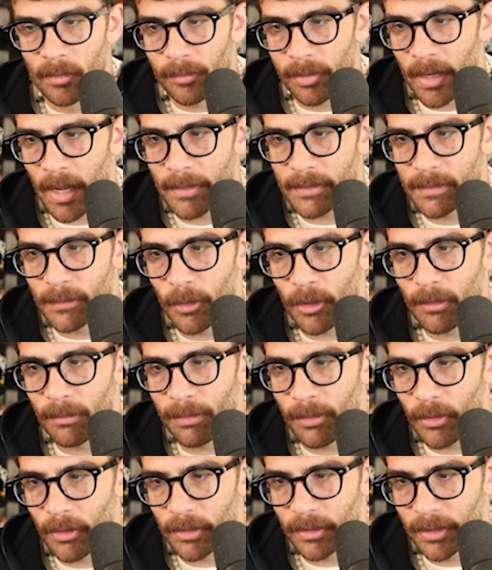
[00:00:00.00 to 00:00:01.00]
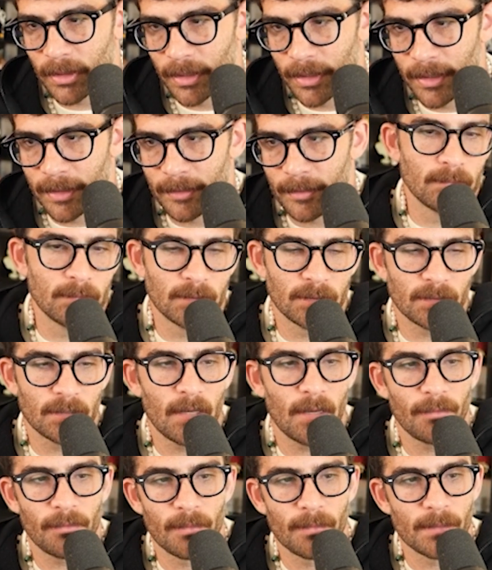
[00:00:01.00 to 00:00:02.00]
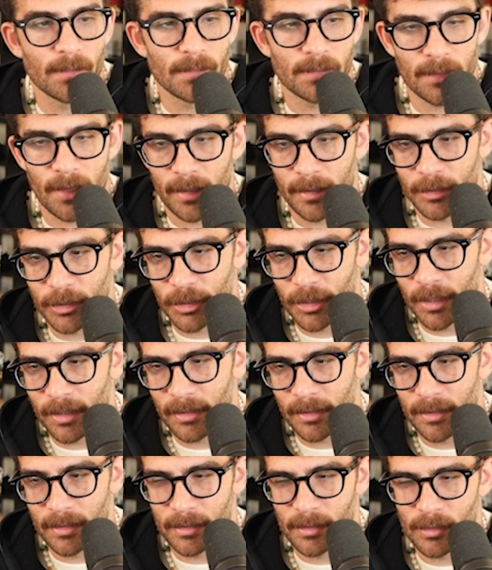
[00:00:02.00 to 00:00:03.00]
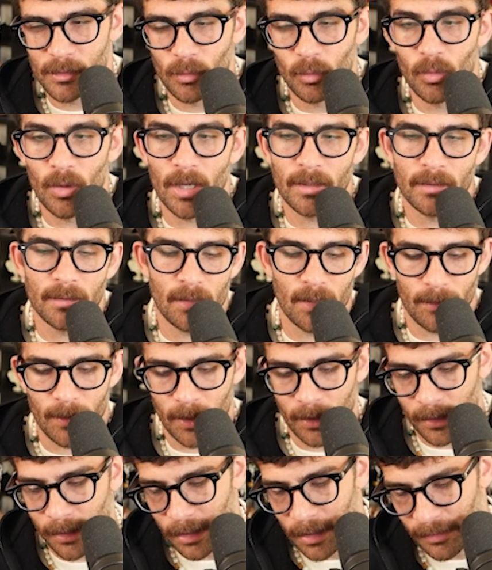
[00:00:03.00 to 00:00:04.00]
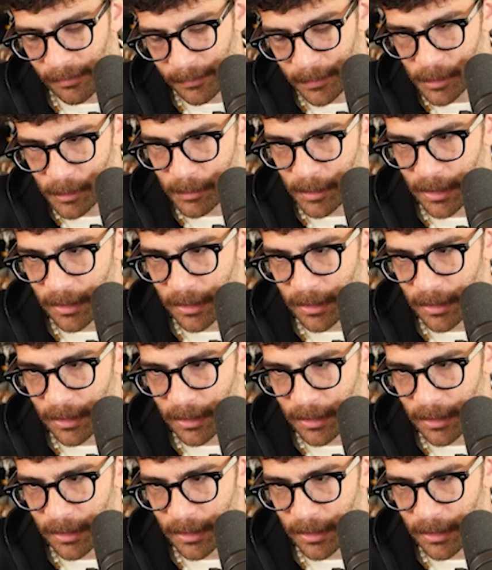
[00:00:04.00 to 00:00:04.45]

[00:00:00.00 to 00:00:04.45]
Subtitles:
Perhaps more importantly, aside from this kind of is what the American government has been